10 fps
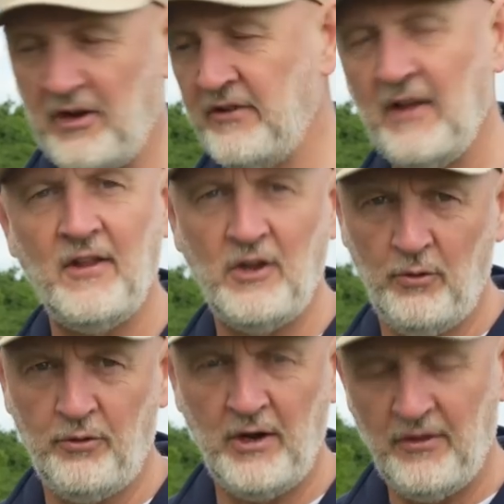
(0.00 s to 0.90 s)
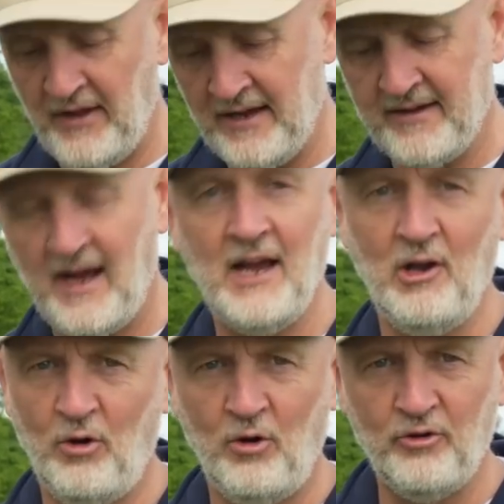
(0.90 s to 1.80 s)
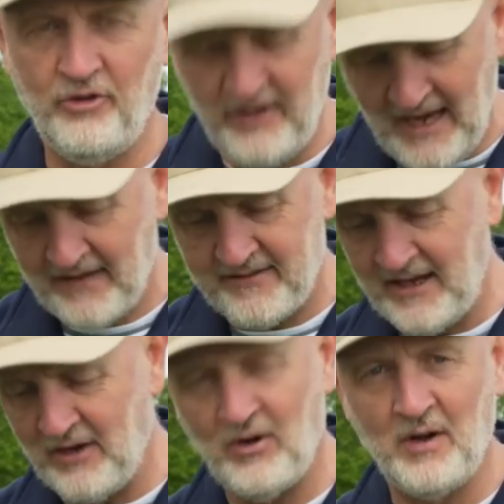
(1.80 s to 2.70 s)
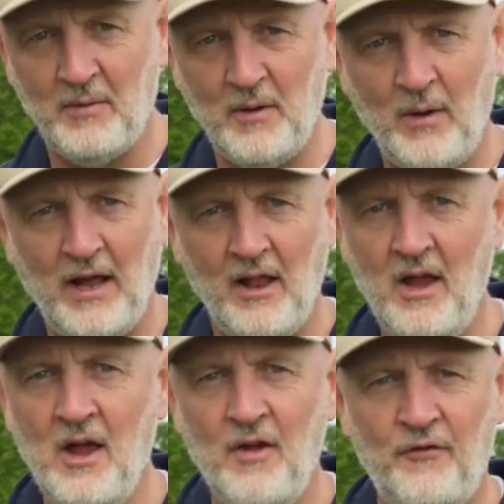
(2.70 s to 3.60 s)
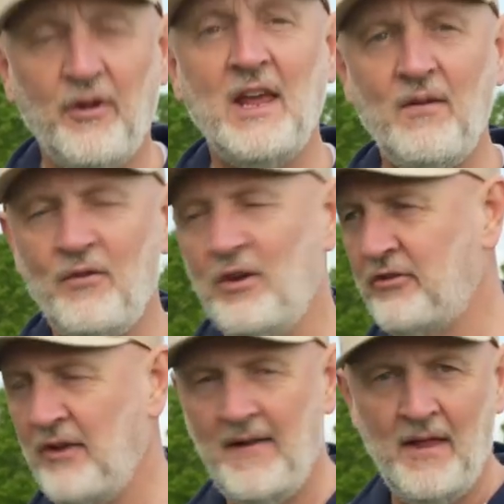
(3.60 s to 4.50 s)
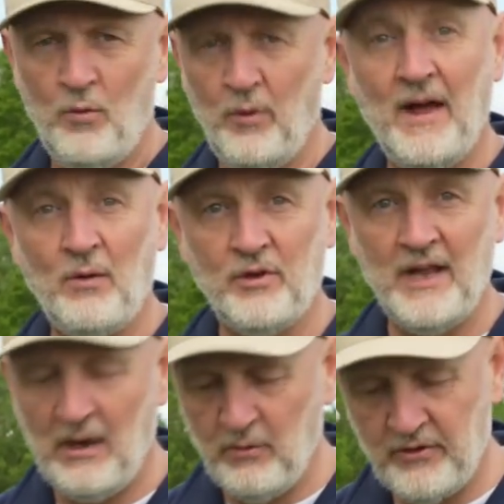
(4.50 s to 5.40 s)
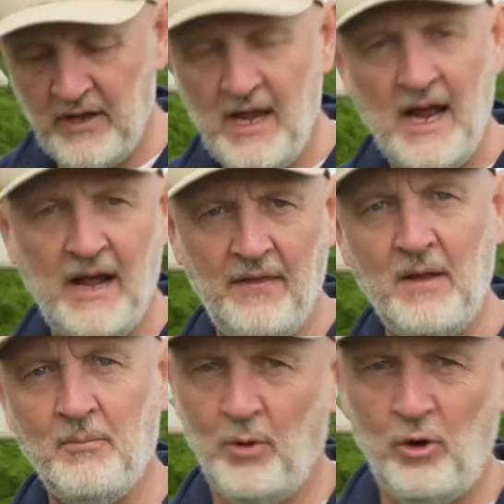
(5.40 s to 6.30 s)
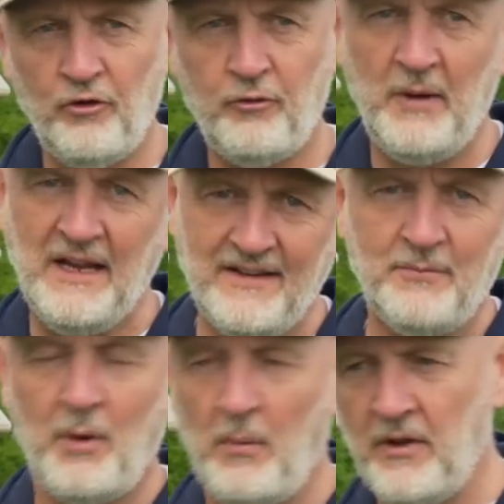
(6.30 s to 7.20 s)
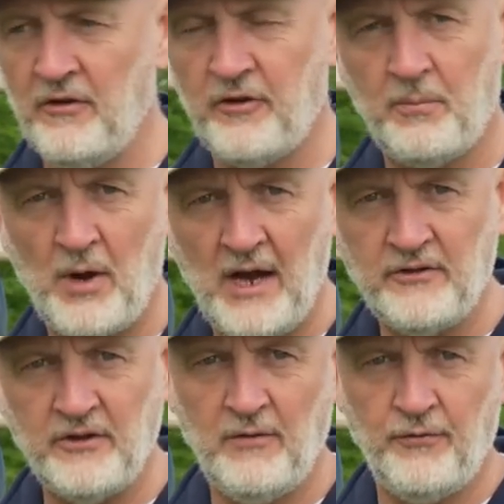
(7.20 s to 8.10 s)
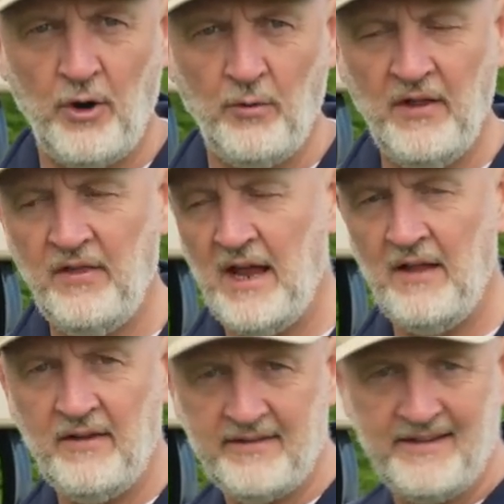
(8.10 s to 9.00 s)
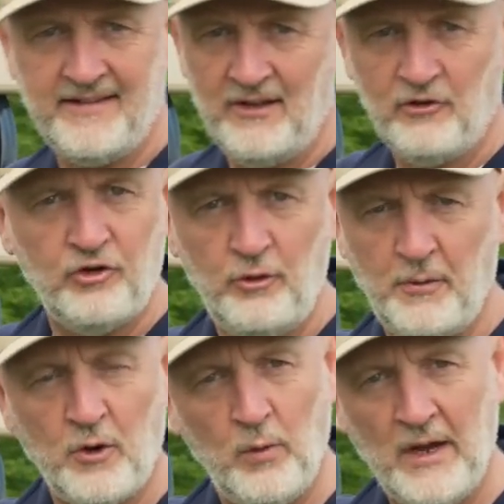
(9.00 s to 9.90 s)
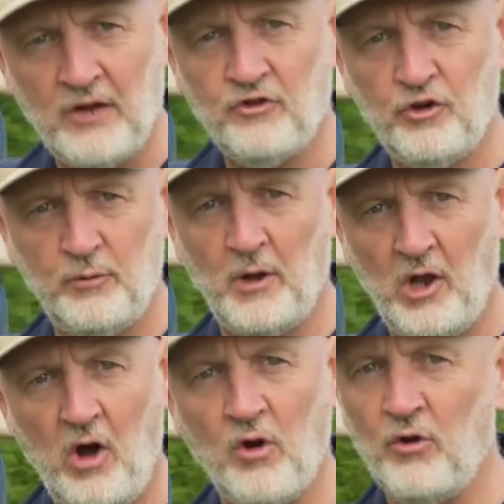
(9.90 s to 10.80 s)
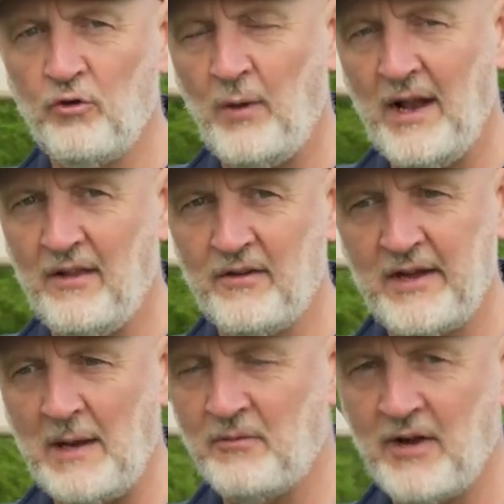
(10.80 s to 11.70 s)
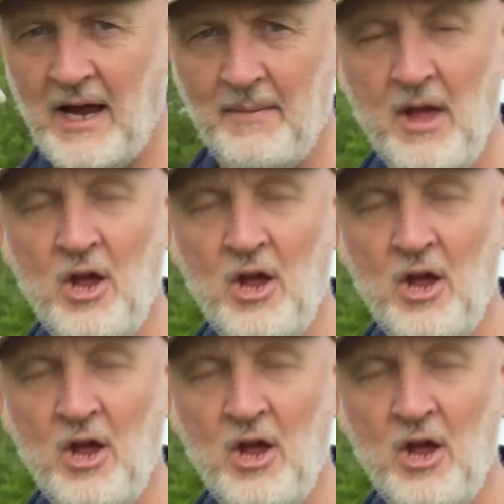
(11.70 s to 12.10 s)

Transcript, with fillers: I said they do three things, high launch, yes, incredibly well. Forgiveness, without doubt. And then ball speed is probably the surprise that they've thrown in there. And this is still super quick and super long as well at the same time.